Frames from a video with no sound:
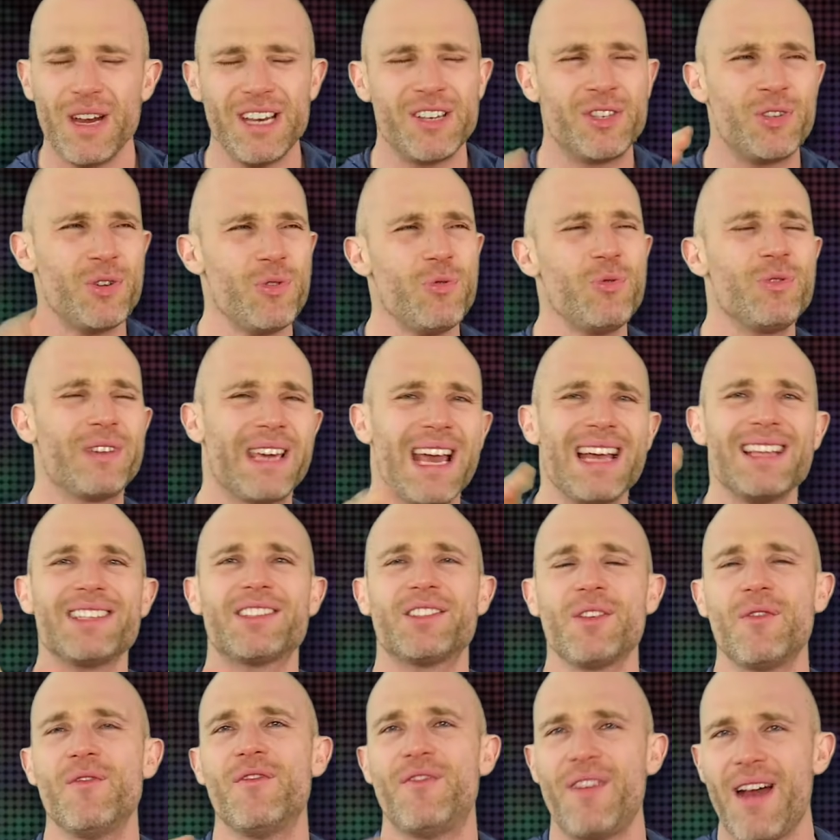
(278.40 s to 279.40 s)
do get
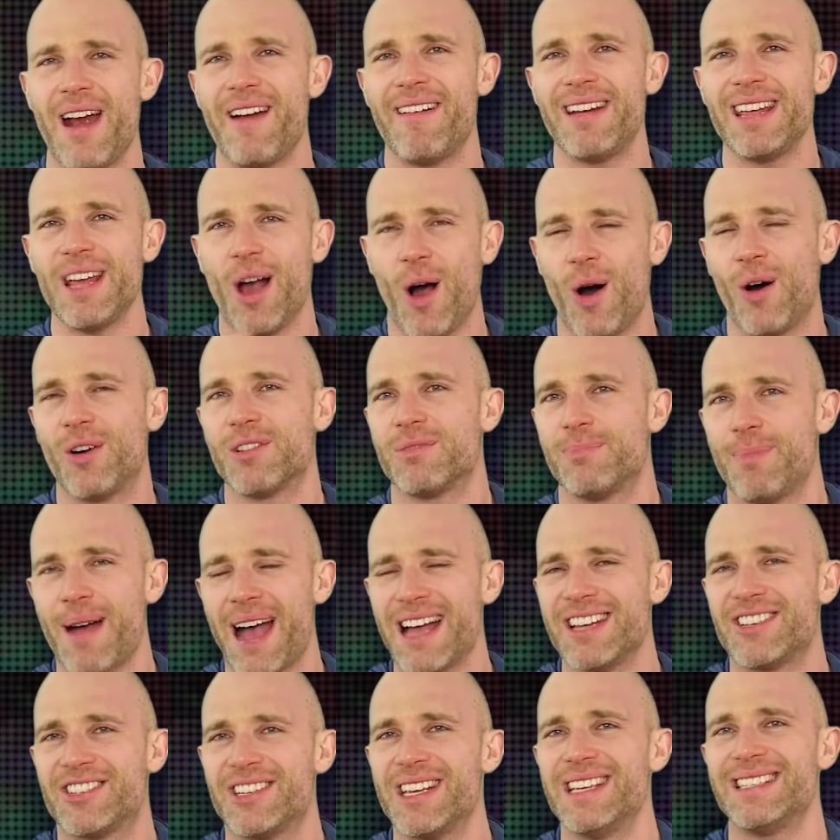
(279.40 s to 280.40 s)
some very odd
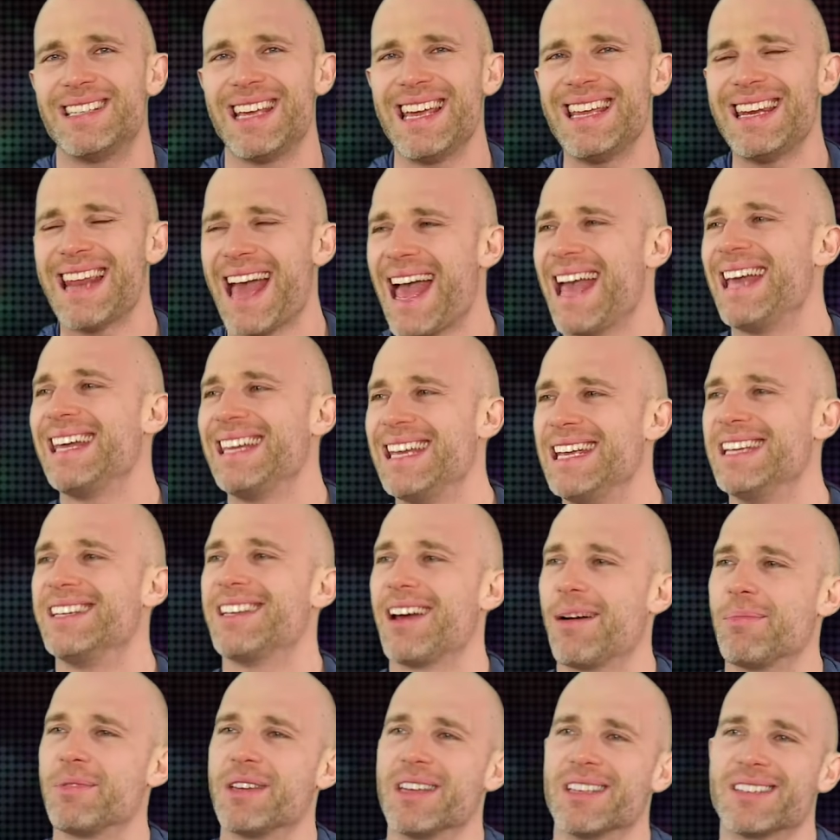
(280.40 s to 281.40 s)
matches in
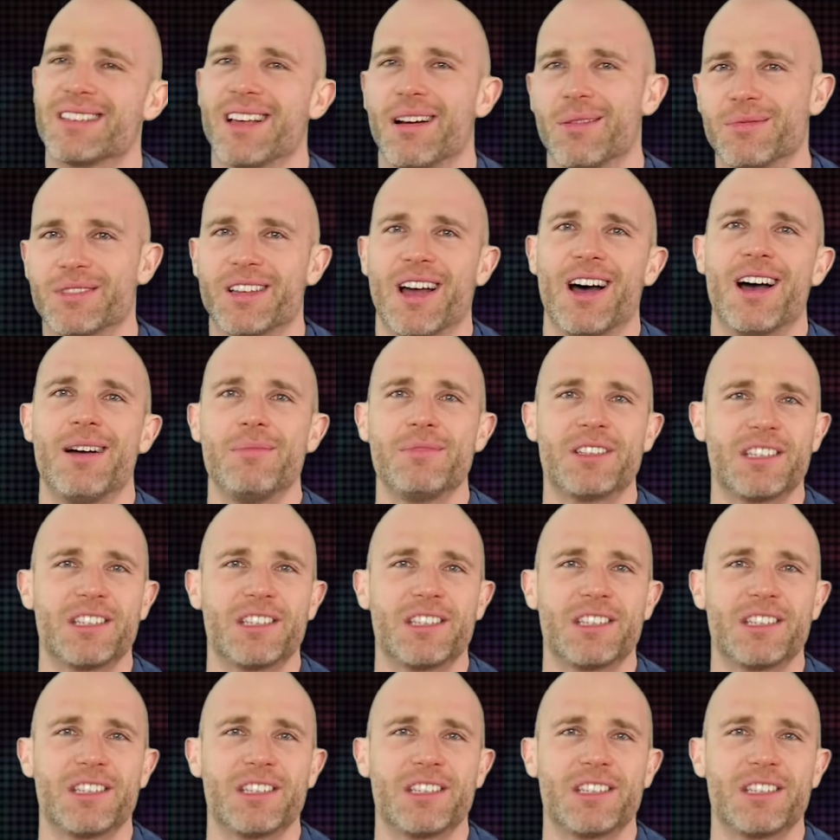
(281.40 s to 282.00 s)
AEW sometimes.